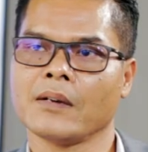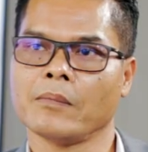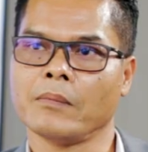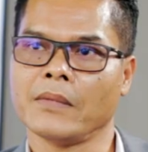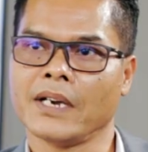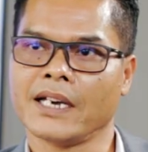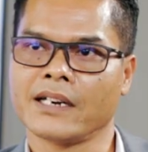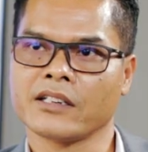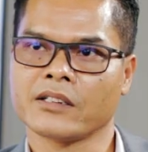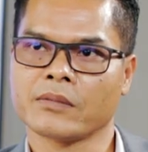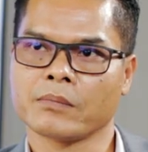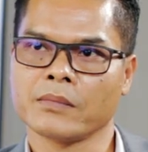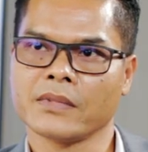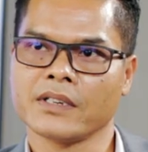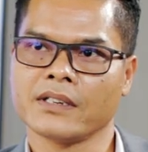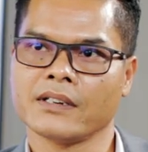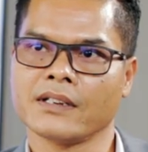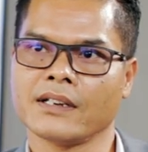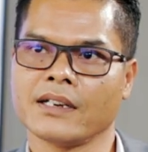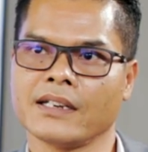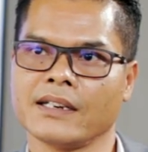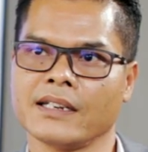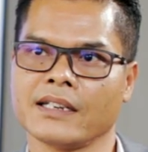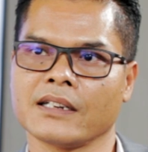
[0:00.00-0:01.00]

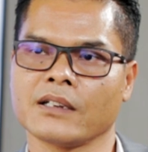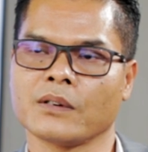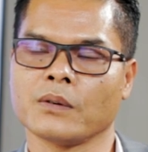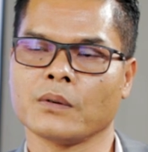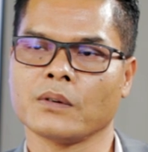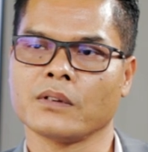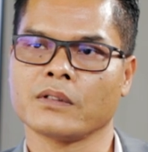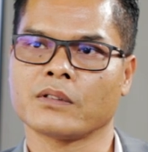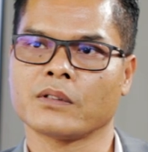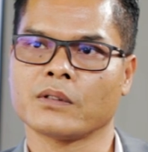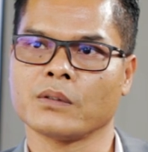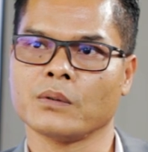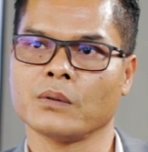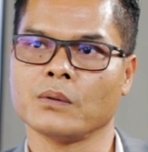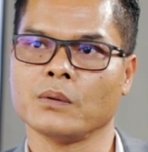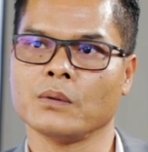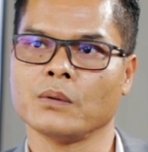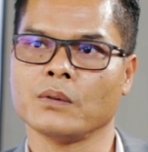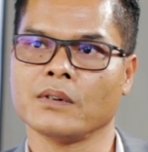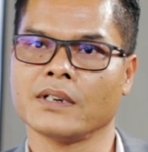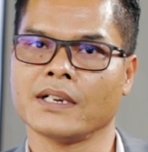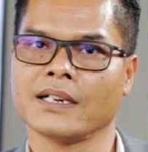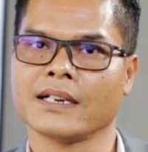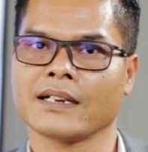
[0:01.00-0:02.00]
management and then going
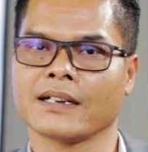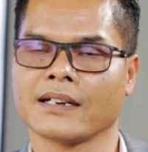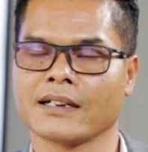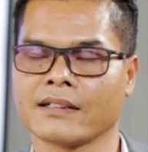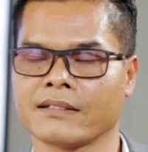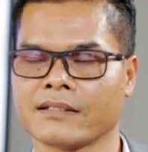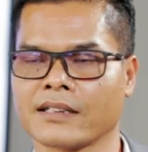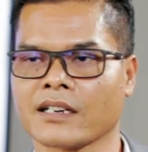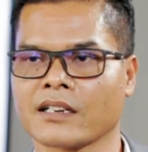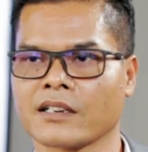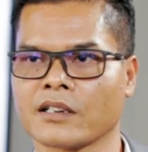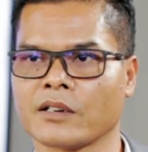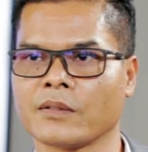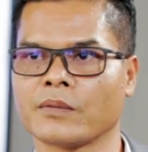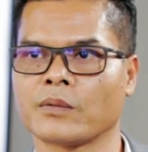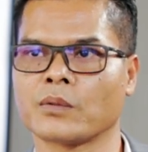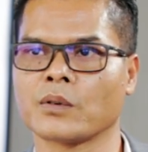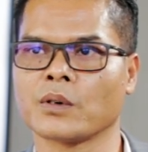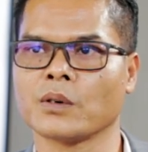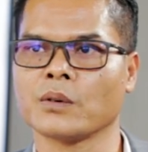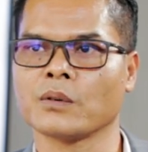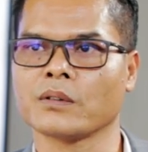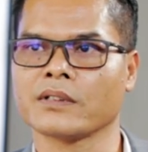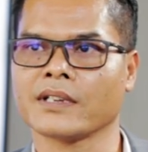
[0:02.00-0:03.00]
to
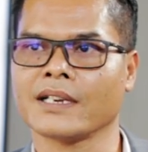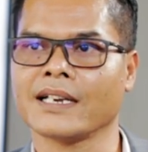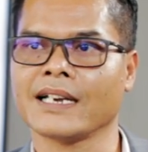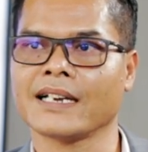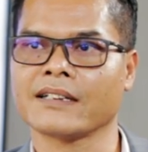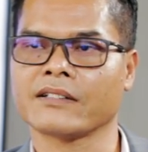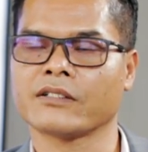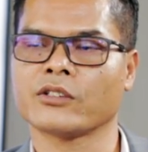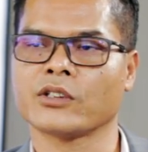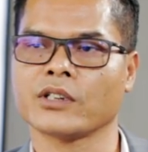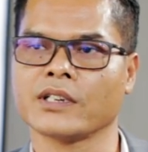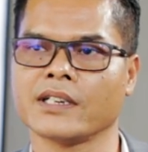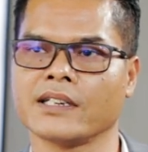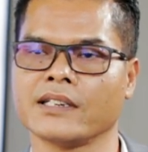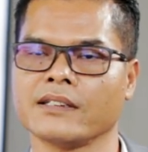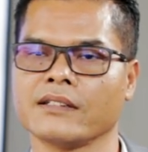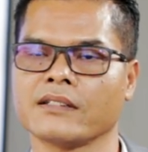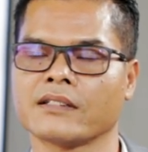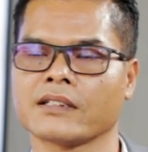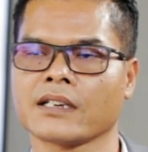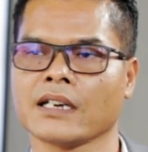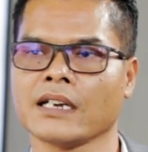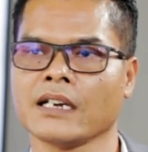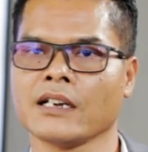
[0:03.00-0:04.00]
executive role. It has
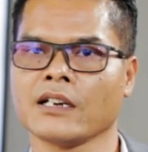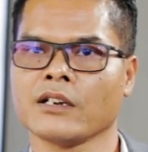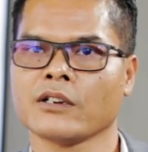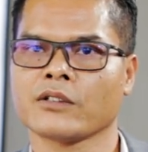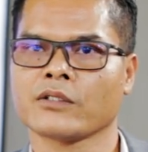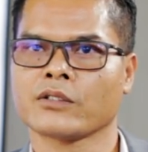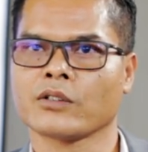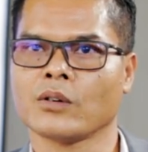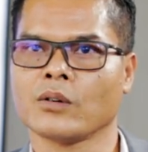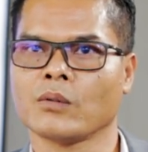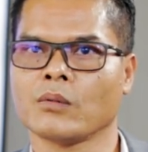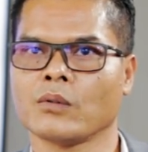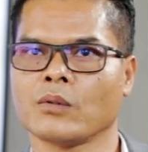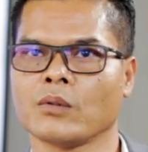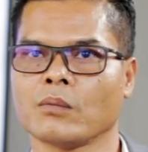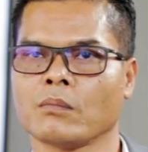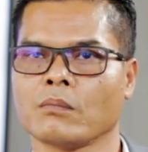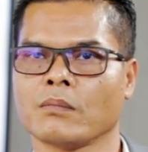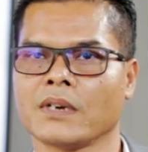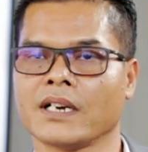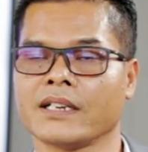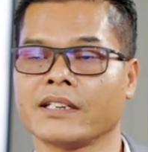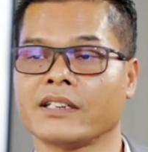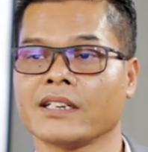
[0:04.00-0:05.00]
changed. So
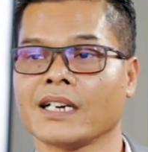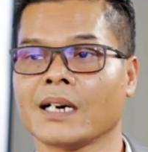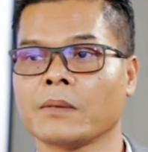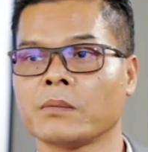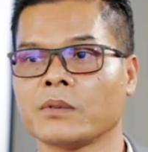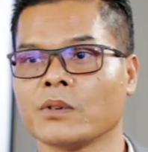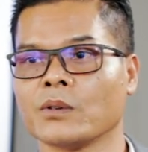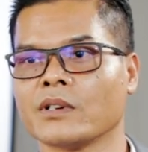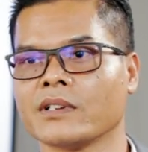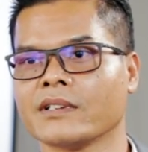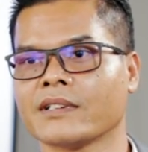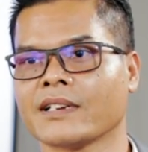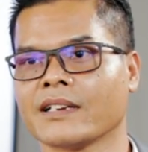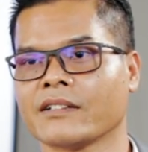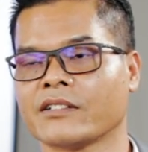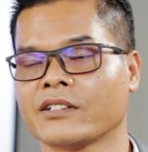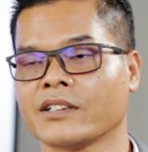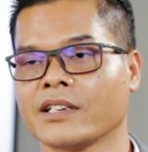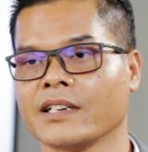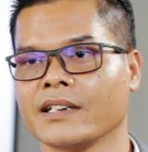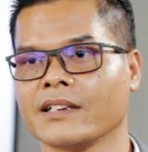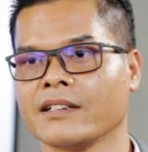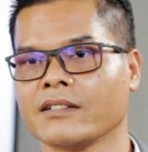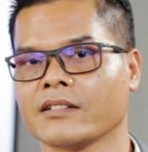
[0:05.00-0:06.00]
my job duties has
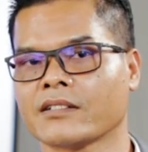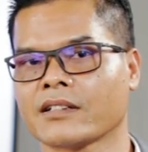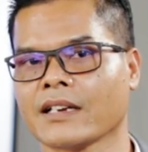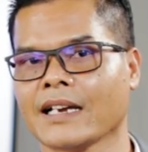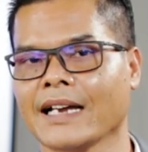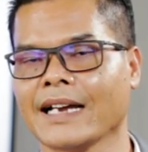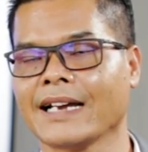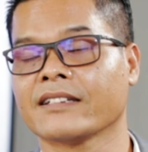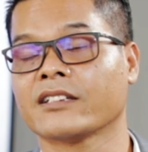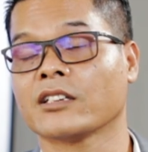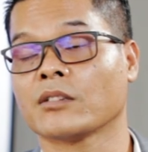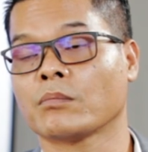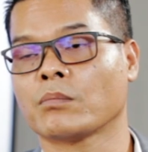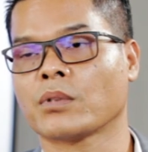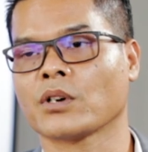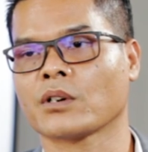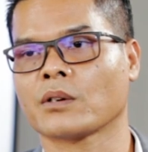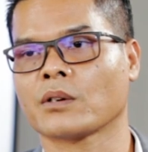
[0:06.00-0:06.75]
changed as it